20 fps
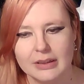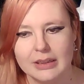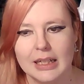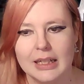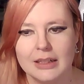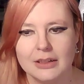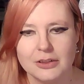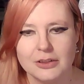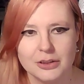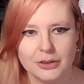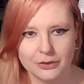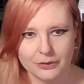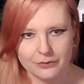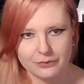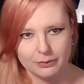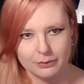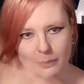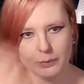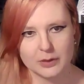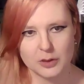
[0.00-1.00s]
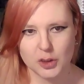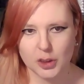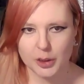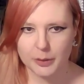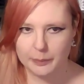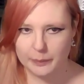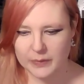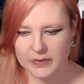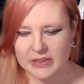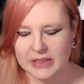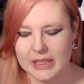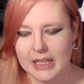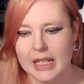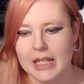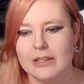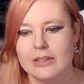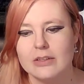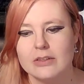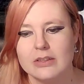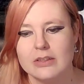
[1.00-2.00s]
and you go through all the gyms.
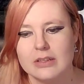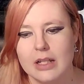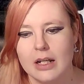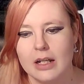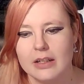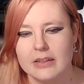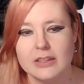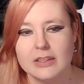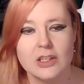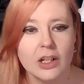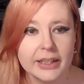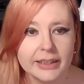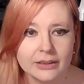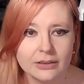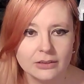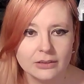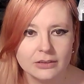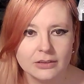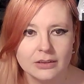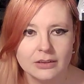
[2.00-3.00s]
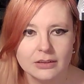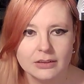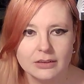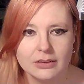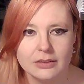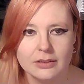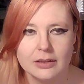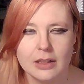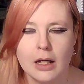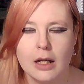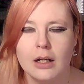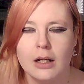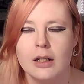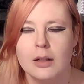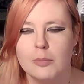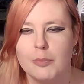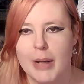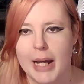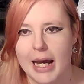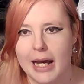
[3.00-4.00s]
There's the Titan
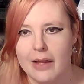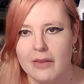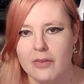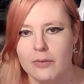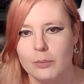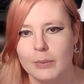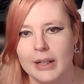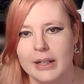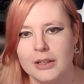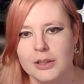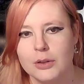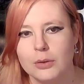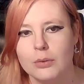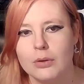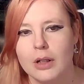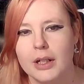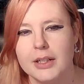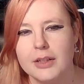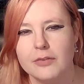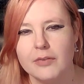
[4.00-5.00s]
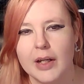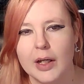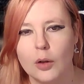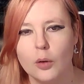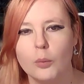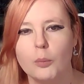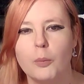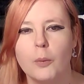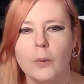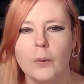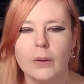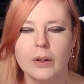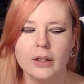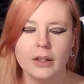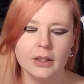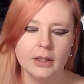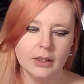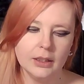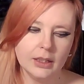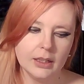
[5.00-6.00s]
path where you kind of help
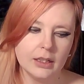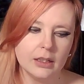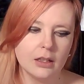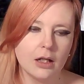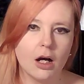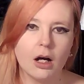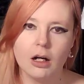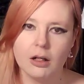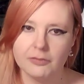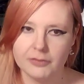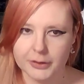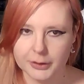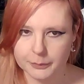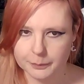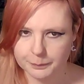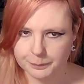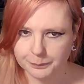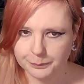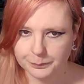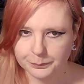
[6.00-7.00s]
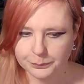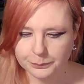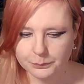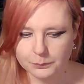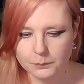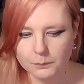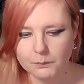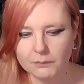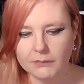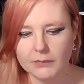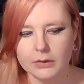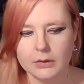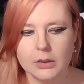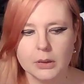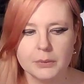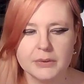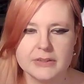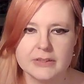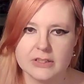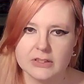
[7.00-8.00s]
Arvin, who
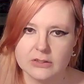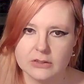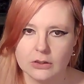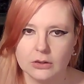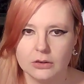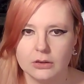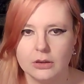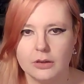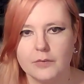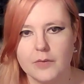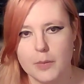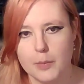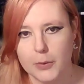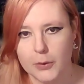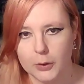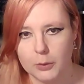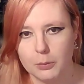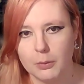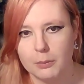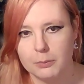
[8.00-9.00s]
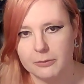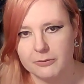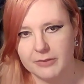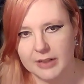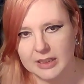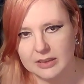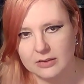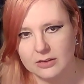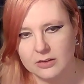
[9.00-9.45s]
is the son of the Pokemon professor.